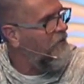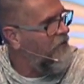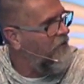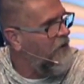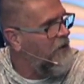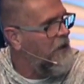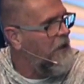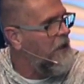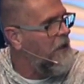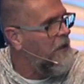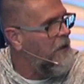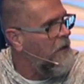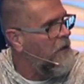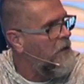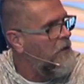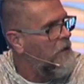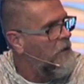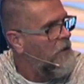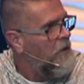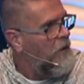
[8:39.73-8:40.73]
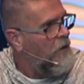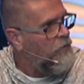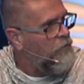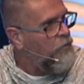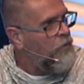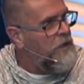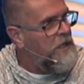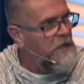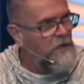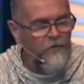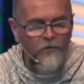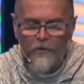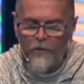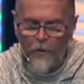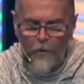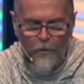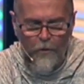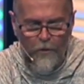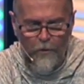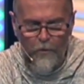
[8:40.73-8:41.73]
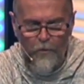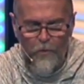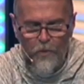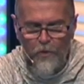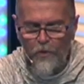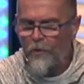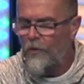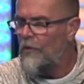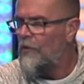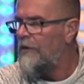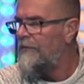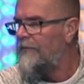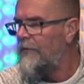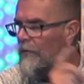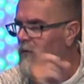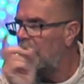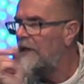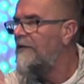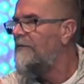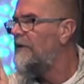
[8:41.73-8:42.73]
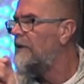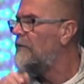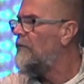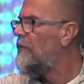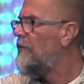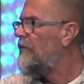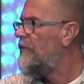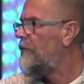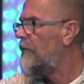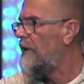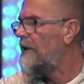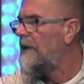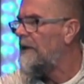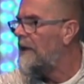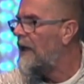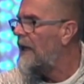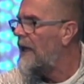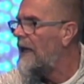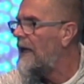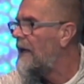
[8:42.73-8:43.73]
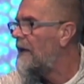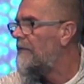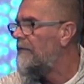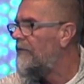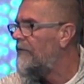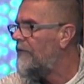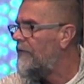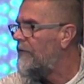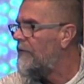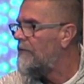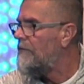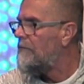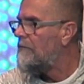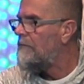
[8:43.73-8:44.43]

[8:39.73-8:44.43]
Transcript: city, a region or a world if you're living restricted lives.